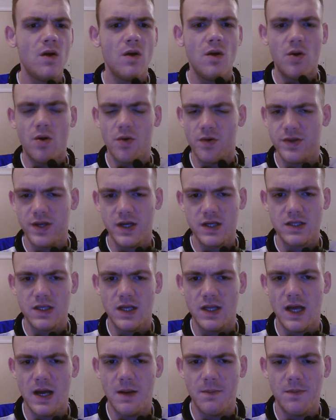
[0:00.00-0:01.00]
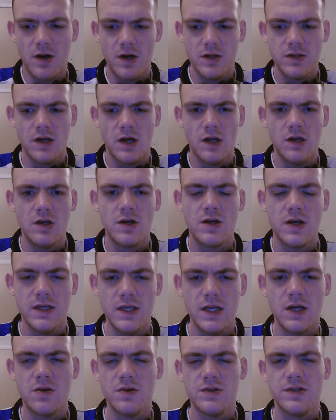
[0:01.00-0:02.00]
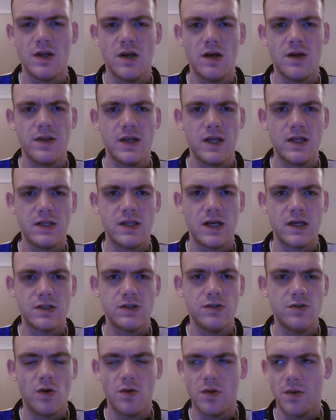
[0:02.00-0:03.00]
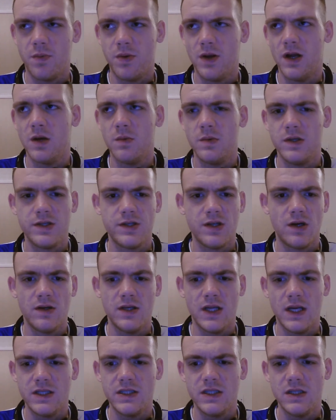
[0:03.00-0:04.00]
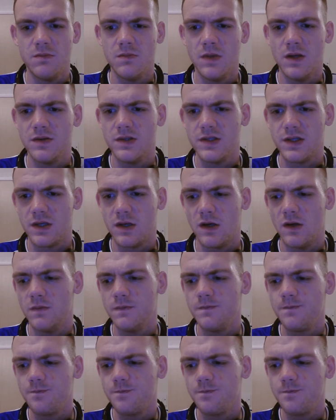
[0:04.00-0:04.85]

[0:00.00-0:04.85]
or things like that, but I look at Nicholson and I think that's not the player we signed 18 months ago.